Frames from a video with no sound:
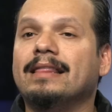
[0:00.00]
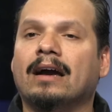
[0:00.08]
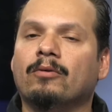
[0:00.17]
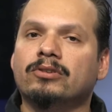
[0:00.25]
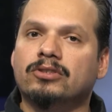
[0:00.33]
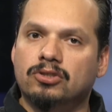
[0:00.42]

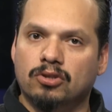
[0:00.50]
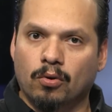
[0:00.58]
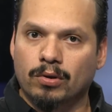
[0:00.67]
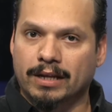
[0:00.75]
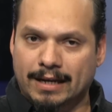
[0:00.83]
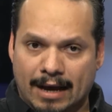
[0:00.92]
that was
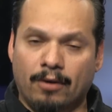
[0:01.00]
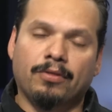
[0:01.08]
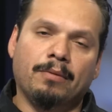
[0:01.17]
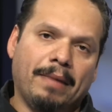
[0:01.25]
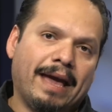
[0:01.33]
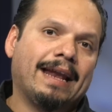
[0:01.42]
stolen. Now,
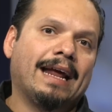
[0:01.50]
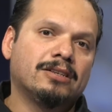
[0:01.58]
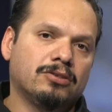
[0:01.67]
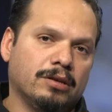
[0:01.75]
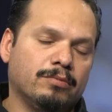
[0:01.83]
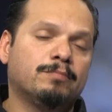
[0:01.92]
the man
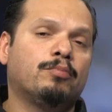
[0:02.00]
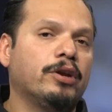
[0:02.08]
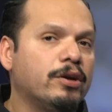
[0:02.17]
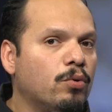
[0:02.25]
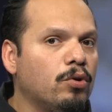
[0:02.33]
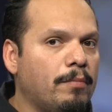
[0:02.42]
actually was
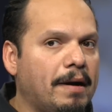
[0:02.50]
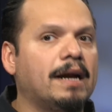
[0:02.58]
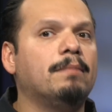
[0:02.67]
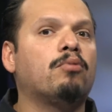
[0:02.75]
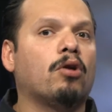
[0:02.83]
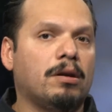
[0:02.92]
pretty cool
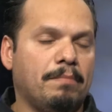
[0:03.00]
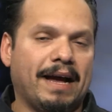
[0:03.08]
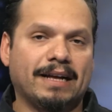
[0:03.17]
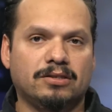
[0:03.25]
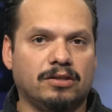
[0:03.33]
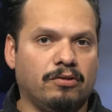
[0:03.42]
about it, brought it
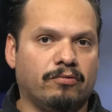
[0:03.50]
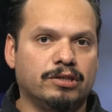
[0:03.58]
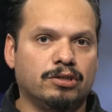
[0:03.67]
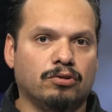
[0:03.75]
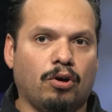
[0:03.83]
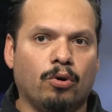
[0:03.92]
back to the
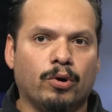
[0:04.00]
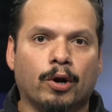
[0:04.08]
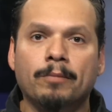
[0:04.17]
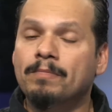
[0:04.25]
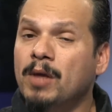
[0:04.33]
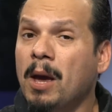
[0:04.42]
original
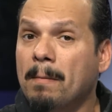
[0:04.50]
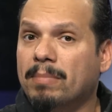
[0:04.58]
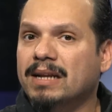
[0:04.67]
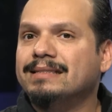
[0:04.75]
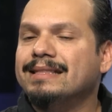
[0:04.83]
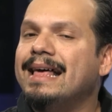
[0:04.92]
owner,
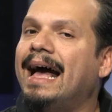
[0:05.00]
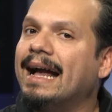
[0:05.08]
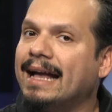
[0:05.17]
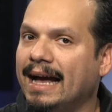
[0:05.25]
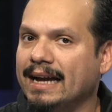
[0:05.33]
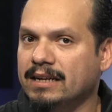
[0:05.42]
but it's
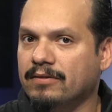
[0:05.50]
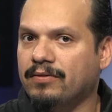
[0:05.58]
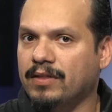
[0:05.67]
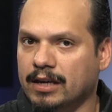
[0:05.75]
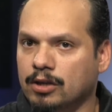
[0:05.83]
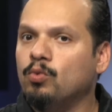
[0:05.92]
that kind of
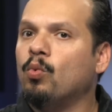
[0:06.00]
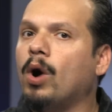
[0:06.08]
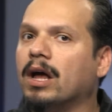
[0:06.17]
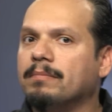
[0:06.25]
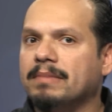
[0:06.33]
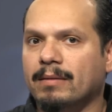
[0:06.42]
thing. You
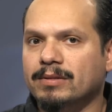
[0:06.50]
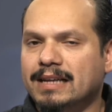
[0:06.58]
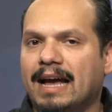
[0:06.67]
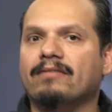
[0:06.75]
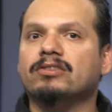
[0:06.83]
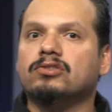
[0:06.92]
want to be able
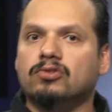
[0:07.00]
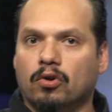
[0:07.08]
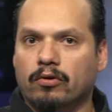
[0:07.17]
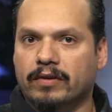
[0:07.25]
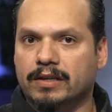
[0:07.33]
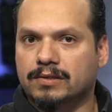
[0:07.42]
to have a
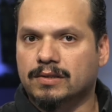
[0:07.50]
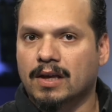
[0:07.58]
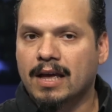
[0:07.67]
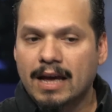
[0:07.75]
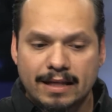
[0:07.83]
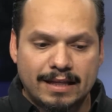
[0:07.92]
service
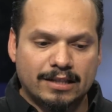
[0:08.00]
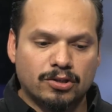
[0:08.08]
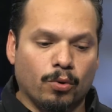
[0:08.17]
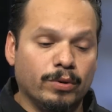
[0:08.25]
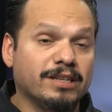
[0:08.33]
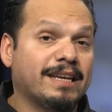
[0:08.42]
that's
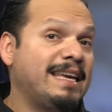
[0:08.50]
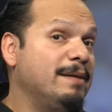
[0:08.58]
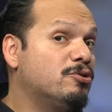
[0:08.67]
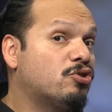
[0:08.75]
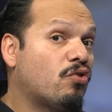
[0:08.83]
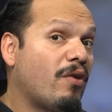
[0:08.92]
going to
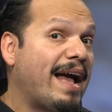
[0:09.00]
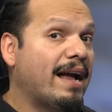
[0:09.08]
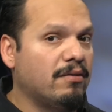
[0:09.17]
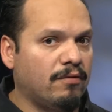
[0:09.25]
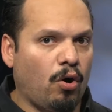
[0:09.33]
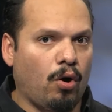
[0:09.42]
keep
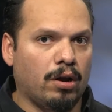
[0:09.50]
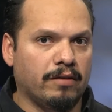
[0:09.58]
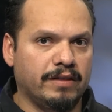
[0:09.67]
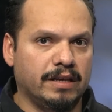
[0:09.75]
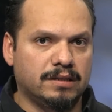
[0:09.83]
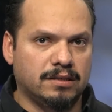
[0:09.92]
track of all
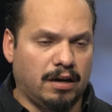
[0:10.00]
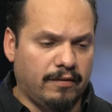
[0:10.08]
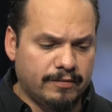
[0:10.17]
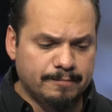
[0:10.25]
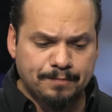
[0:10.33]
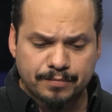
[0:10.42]
of this
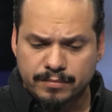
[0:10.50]
stuff.